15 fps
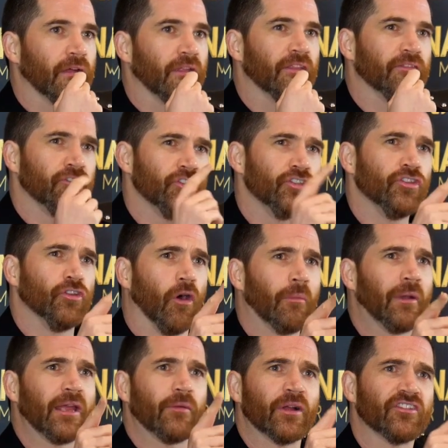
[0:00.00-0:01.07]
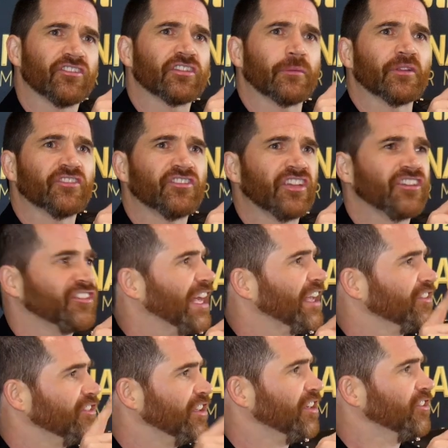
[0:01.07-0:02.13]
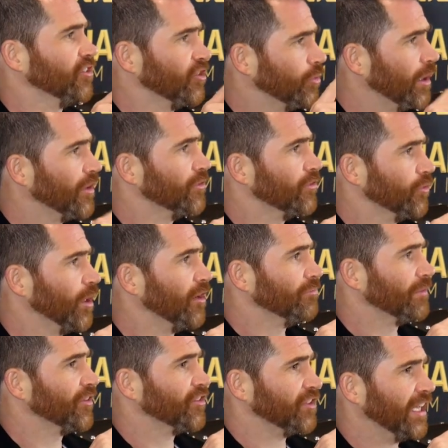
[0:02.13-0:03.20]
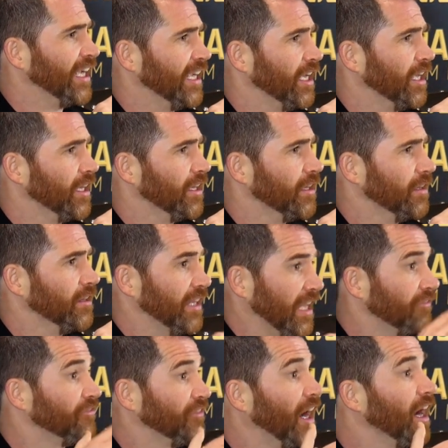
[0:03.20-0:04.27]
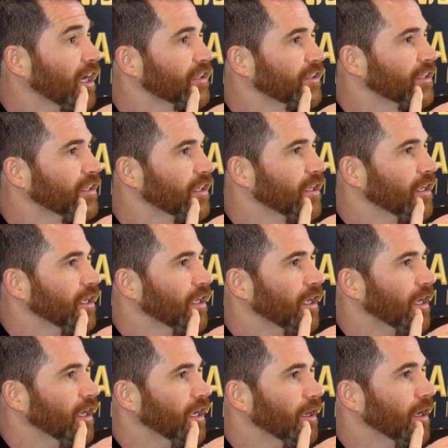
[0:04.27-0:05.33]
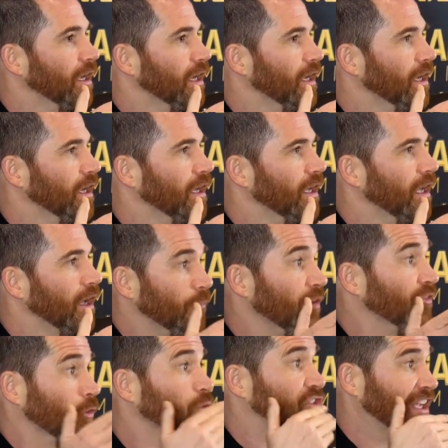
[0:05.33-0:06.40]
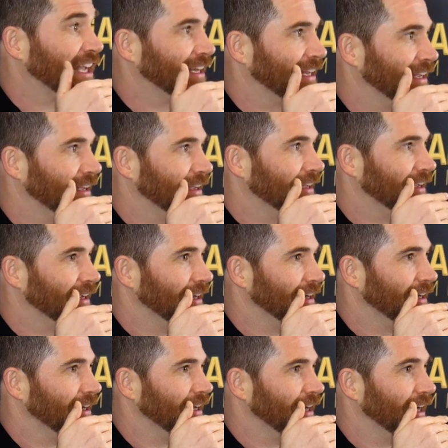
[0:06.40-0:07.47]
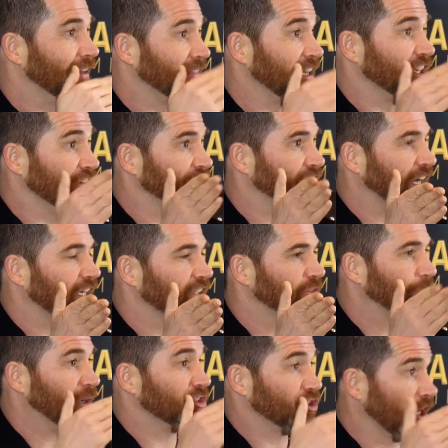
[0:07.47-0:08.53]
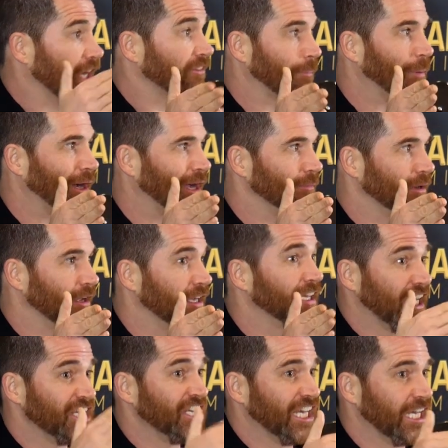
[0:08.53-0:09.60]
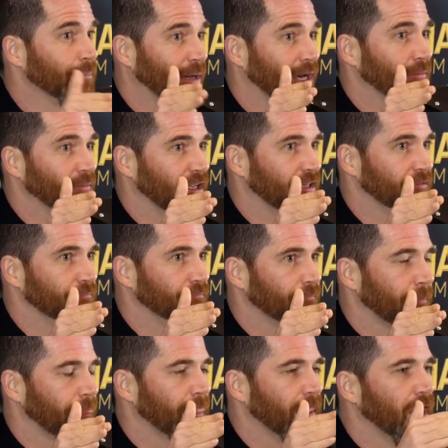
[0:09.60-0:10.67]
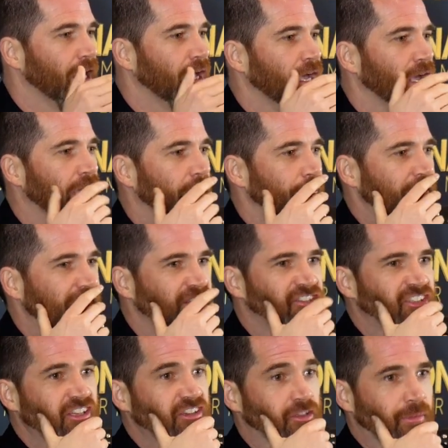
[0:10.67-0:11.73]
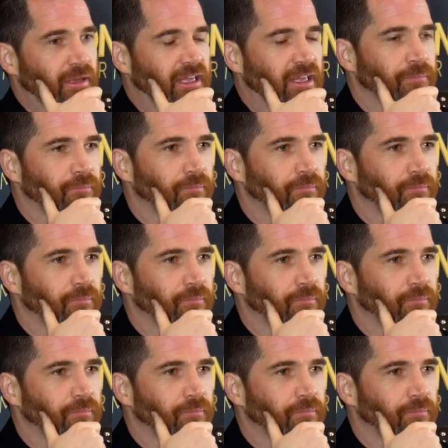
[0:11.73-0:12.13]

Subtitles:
Normally when someone says that 6 to 12 months later, they're fucked. And we've all said it. And then you're fucked because you don't have a pipeline and you need a pipeline. And he said to me,